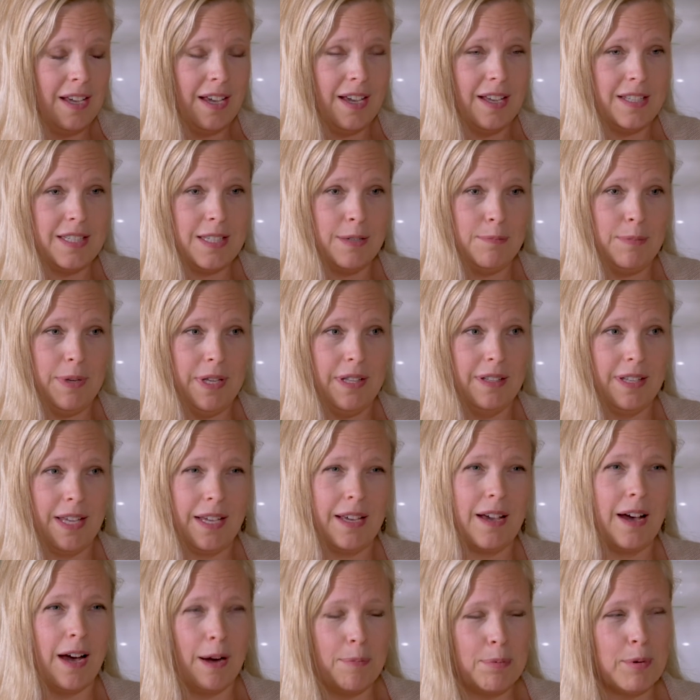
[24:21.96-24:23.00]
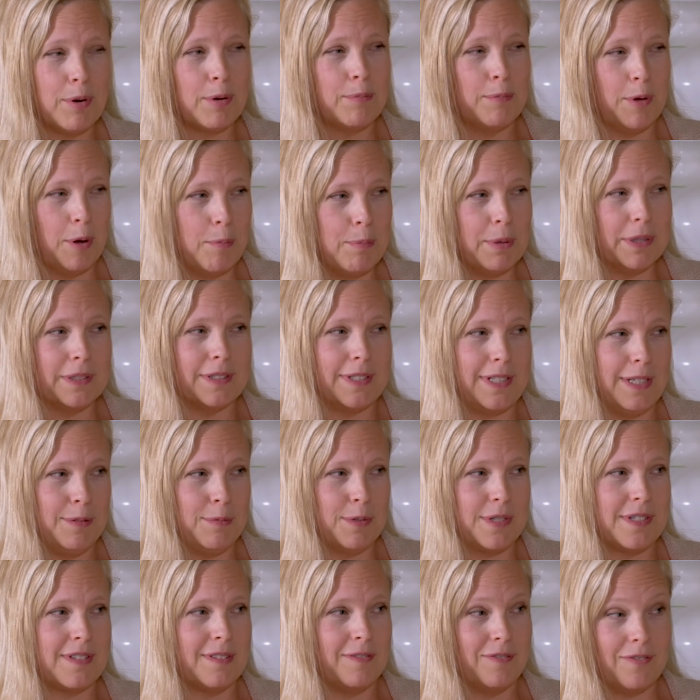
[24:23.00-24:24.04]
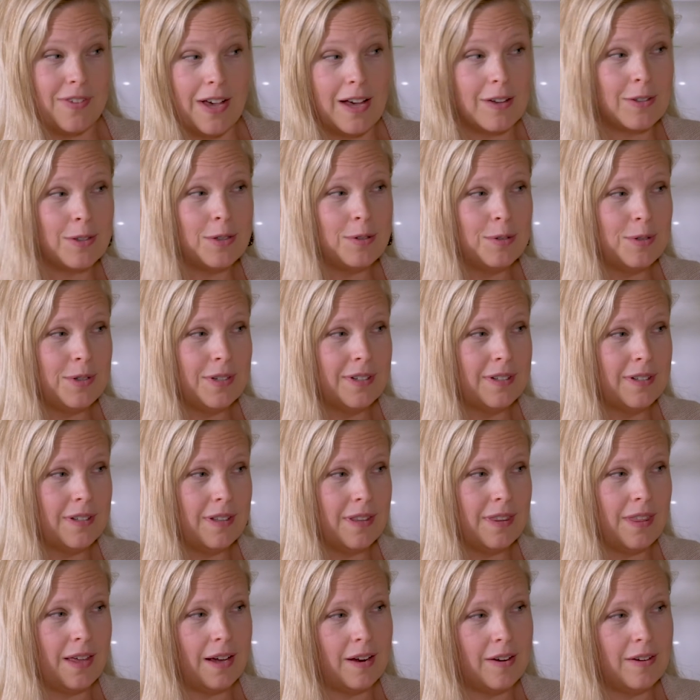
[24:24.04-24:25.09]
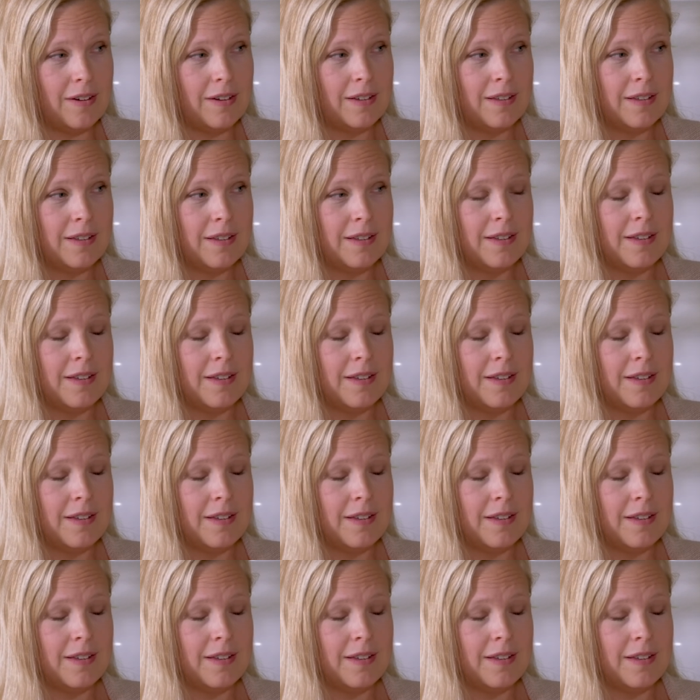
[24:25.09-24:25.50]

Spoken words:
And to be like, upward mobility wasn't valued there.